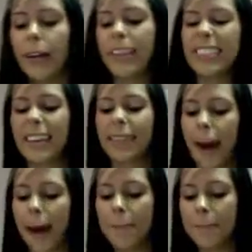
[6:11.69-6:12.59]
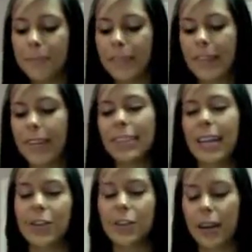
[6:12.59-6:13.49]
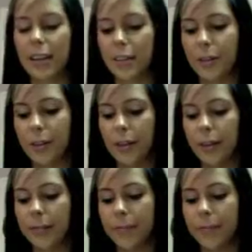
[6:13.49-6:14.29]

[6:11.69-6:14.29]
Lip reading: things like that. Things that I try to do, or